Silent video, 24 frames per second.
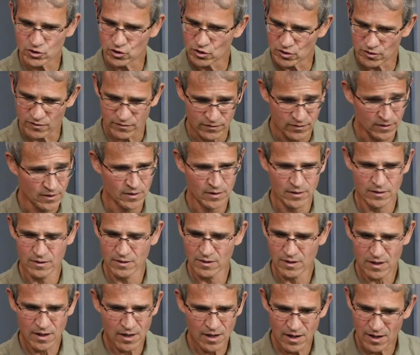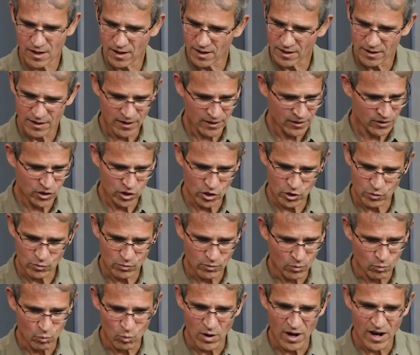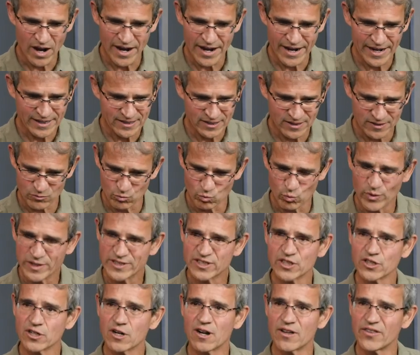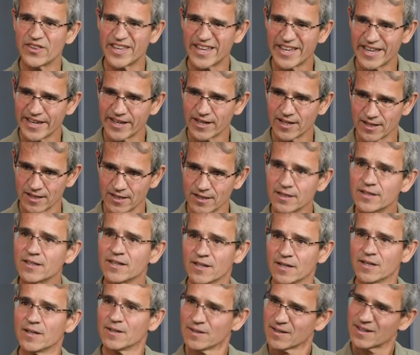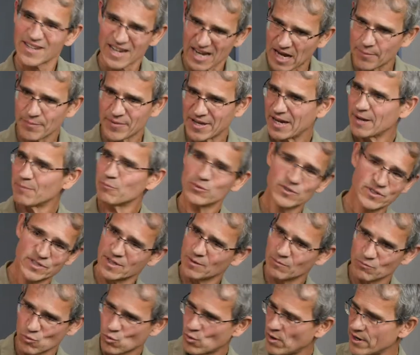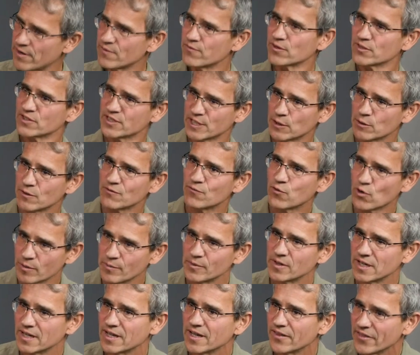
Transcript: sort of, you know, wise wizard on the hill coming up with some wonderful secret formula